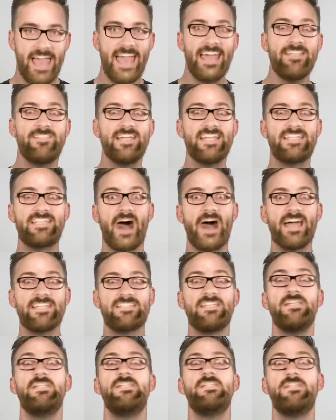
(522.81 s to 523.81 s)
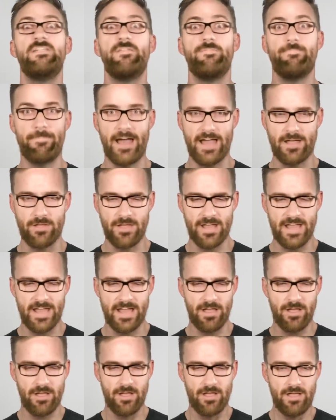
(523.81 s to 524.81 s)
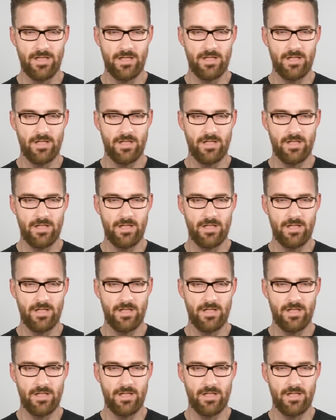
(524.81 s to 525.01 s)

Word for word: Hey Vsauce, Michael here.